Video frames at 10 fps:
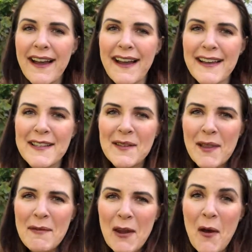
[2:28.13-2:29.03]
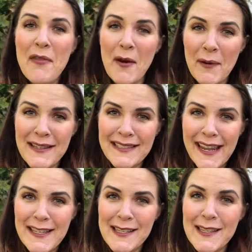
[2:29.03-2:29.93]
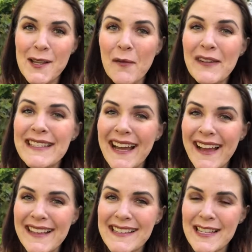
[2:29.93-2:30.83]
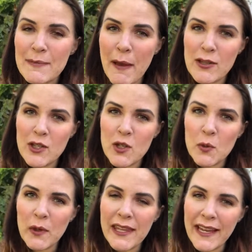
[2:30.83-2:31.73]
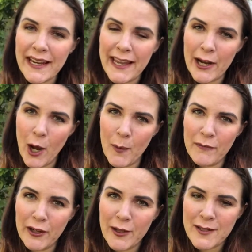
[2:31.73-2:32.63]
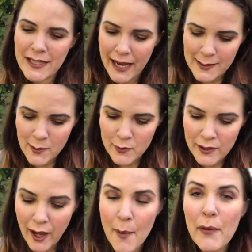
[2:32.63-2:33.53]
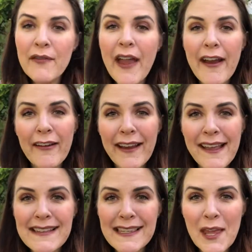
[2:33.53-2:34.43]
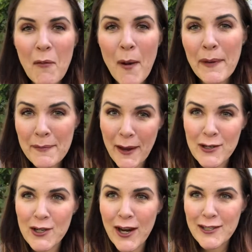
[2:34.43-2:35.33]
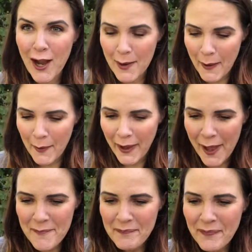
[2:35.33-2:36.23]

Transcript: Uh, so let me know if that resonates. And so if it does, this message is really gonna hit home for you today. So there's a couple of areas that they want me to make sure I talk about, okay?